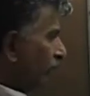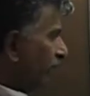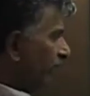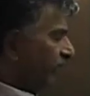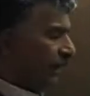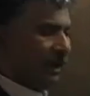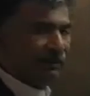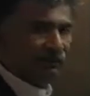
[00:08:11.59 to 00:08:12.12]
back
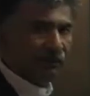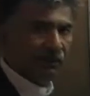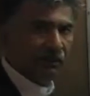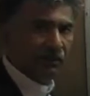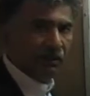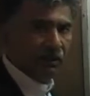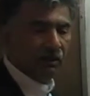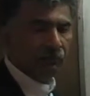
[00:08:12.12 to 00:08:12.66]
and ask
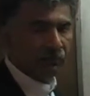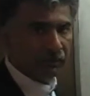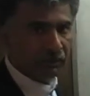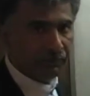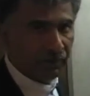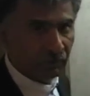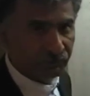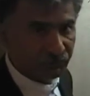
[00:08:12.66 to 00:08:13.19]
whether
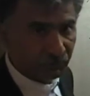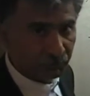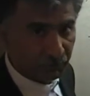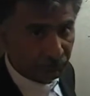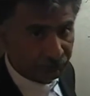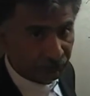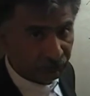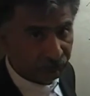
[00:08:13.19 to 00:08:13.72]
we have
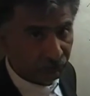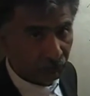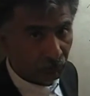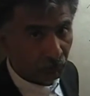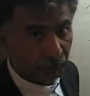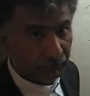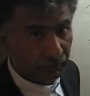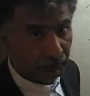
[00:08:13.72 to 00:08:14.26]
surpluses or
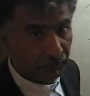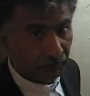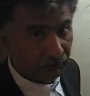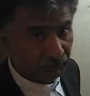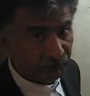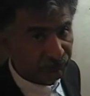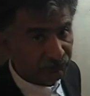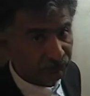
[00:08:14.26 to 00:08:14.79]
whether we have
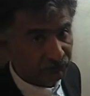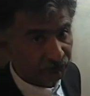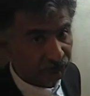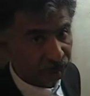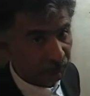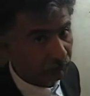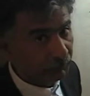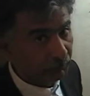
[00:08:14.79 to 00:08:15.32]
deficiencies,
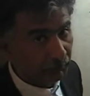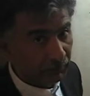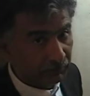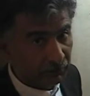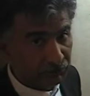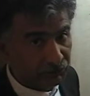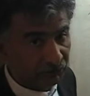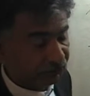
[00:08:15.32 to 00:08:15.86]
and we make the
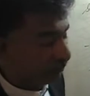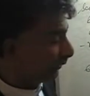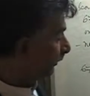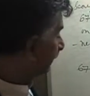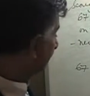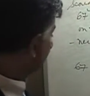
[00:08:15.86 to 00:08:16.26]
adjustment.